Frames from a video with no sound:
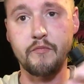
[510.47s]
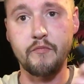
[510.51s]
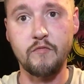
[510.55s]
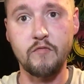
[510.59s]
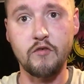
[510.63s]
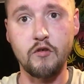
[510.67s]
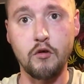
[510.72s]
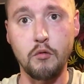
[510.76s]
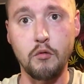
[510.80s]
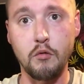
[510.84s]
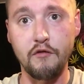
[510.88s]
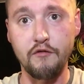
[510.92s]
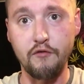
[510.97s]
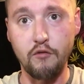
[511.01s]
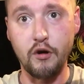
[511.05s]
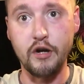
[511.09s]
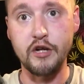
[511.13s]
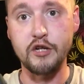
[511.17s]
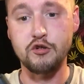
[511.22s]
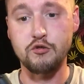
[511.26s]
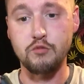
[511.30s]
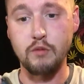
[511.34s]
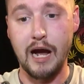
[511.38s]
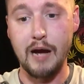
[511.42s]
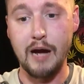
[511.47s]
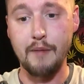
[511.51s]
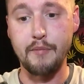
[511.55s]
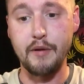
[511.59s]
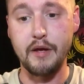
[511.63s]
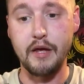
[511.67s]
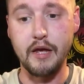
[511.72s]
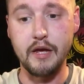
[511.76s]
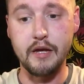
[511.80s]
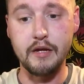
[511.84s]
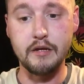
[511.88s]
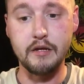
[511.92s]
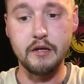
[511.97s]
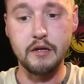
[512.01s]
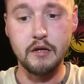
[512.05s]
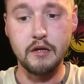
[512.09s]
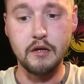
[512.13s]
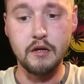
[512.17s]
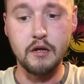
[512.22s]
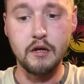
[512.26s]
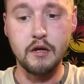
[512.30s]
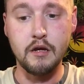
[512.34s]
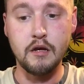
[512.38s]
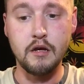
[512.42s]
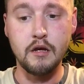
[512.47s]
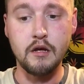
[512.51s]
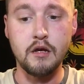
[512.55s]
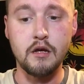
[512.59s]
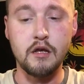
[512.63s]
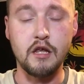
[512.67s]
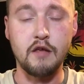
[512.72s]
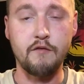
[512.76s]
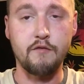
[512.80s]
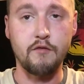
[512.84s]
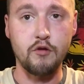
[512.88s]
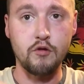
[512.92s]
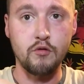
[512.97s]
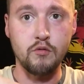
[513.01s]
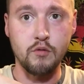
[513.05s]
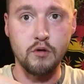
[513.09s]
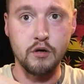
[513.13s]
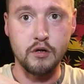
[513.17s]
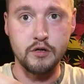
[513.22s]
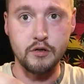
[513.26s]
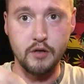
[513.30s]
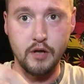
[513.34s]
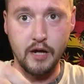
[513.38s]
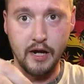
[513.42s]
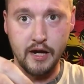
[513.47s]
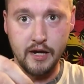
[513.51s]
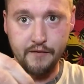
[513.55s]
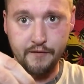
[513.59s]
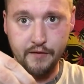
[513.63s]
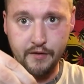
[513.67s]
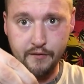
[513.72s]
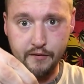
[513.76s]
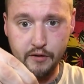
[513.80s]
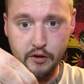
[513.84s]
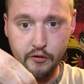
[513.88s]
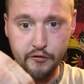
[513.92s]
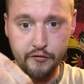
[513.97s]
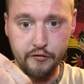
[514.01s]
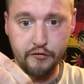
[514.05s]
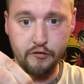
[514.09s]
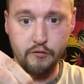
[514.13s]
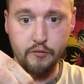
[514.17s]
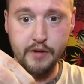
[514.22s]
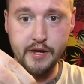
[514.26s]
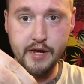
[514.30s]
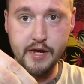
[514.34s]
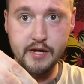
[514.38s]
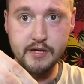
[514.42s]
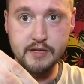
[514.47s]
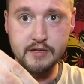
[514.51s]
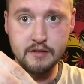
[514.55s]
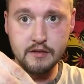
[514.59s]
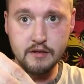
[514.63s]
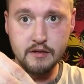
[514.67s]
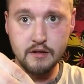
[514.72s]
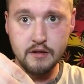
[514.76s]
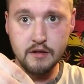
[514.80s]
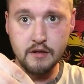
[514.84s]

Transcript: So to avoid dropping it, if you were to kind of give it a little squeeze